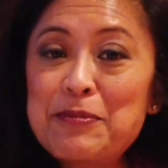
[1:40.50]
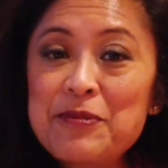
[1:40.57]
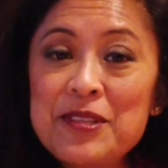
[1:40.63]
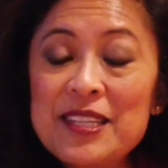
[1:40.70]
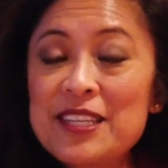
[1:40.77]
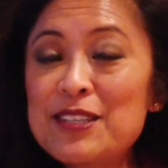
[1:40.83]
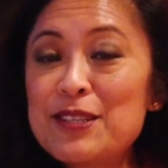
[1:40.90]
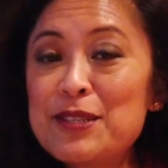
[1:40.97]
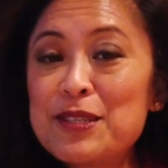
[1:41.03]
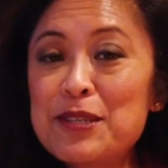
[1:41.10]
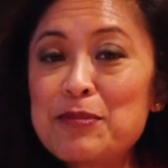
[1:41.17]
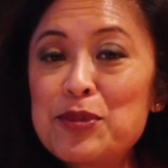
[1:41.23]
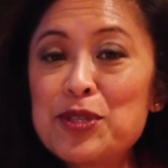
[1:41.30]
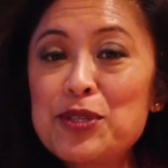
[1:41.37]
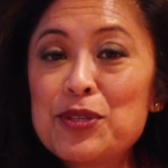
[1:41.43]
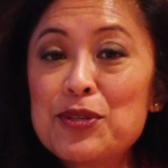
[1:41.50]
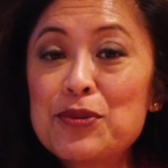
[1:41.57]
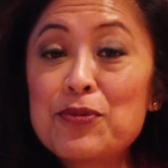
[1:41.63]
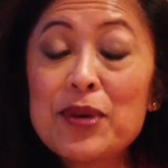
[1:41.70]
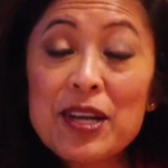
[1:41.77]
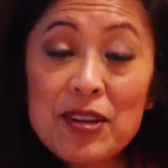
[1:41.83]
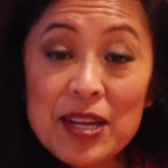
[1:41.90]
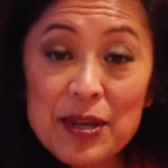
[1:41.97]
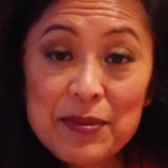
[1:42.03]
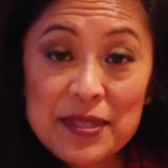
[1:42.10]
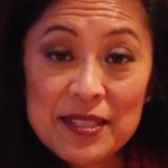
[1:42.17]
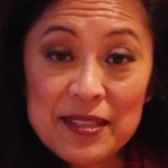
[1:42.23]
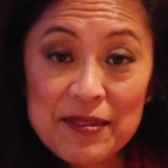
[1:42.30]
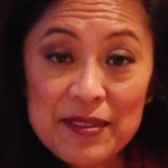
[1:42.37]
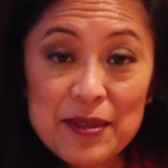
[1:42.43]
relationship to where I
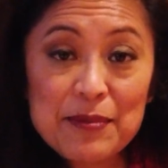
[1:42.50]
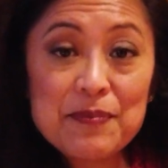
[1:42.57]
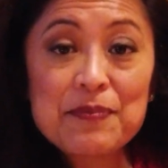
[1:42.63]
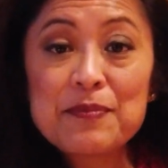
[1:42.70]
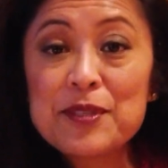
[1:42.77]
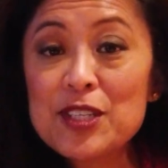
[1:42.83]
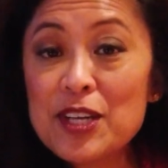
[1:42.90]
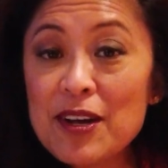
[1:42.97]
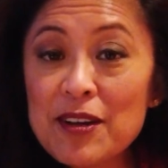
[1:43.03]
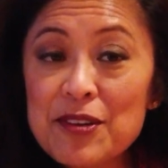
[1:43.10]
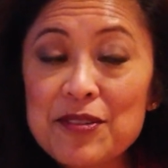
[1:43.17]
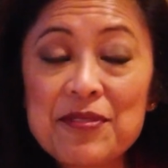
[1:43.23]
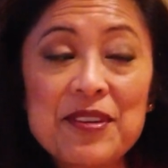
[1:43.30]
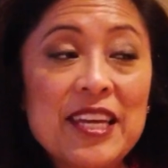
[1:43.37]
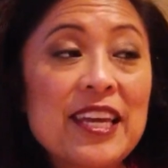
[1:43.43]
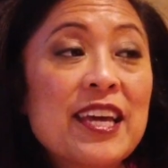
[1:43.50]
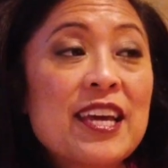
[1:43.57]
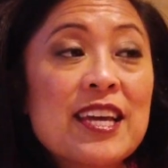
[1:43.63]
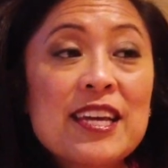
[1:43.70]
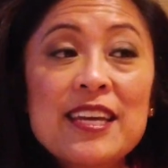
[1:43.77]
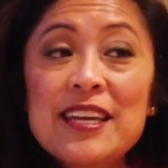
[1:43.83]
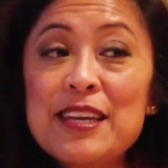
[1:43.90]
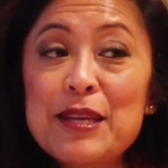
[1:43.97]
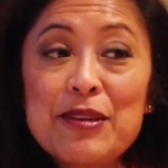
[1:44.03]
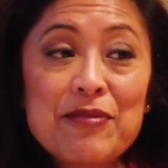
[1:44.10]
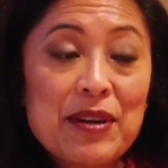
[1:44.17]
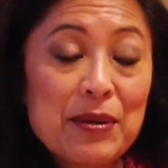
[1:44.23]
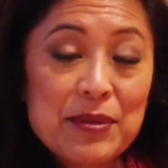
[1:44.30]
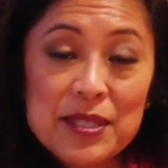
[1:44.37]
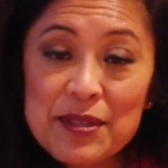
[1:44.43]
was living, geography, if
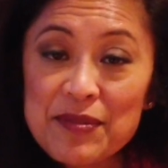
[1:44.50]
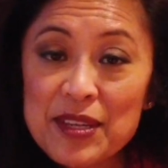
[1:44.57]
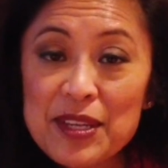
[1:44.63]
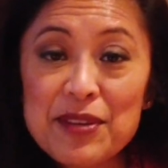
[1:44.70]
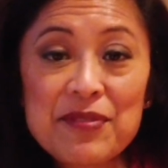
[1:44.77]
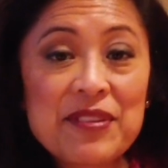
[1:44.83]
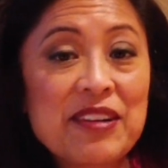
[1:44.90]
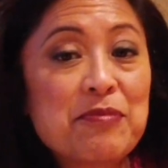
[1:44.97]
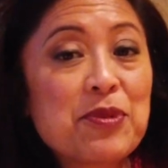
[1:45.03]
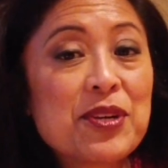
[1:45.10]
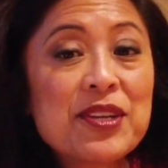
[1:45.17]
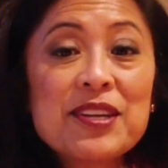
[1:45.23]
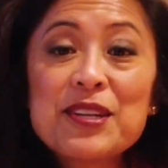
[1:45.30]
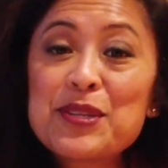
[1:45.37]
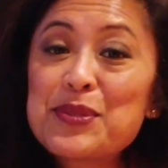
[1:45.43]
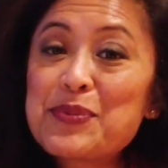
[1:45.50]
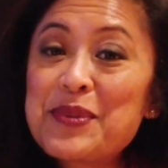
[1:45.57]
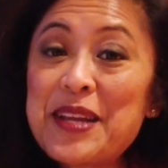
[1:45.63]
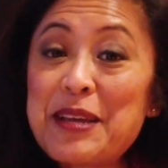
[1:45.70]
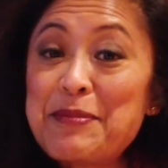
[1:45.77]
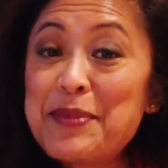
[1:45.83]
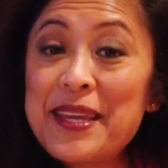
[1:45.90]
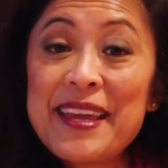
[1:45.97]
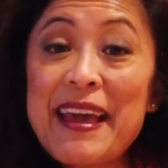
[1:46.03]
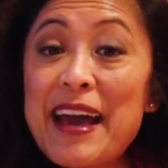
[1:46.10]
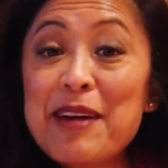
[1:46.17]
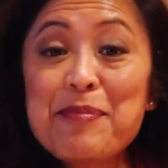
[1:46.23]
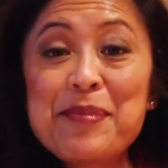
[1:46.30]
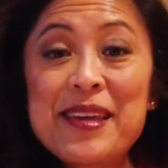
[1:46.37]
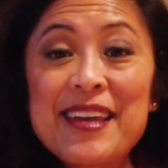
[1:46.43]
I was living here 5 more years, would I be
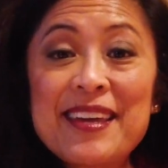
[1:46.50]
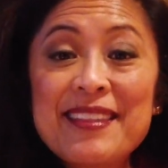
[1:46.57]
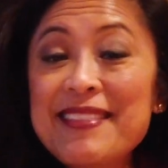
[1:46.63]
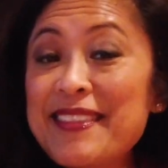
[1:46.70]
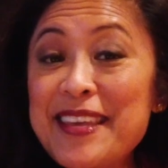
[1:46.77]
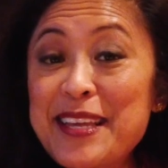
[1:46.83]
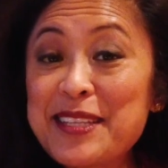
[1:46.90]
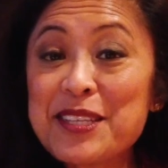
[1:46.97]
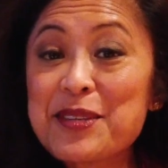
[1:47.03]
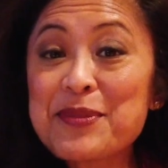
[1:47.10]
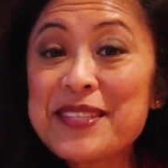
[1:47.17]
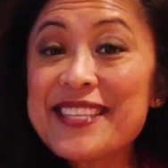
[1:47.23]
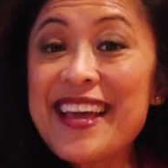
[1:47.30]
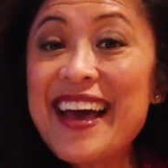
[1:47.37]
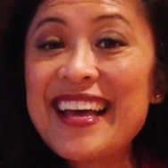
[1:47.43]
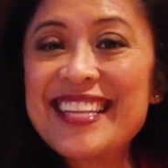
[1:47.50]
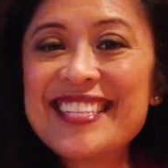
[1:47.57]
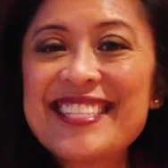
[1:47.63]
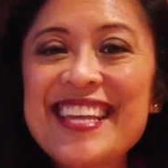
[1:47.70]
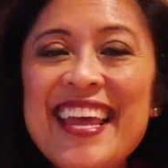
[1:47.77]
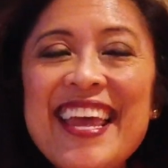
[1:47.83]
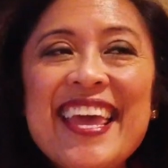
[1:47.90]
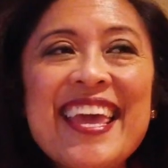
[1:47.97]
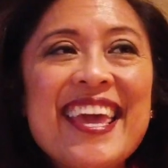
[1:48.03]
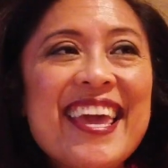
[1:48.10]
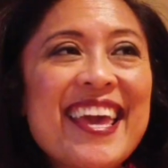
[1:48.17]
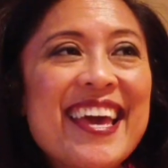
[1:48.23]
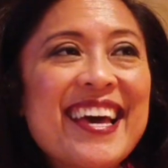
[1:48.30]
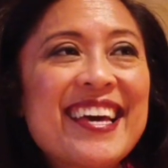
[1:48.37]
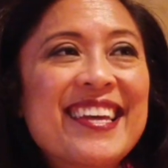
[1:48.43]
happy? And the answer was yes.
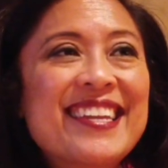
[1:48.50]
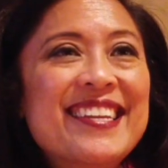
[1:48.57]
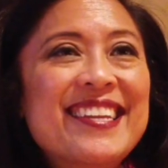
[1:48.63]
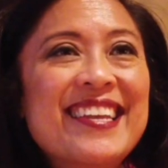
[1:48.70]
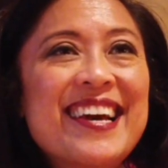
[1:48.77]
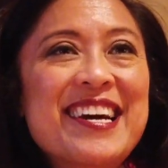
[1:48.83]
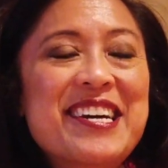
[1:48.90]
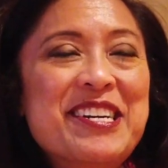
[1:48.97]
And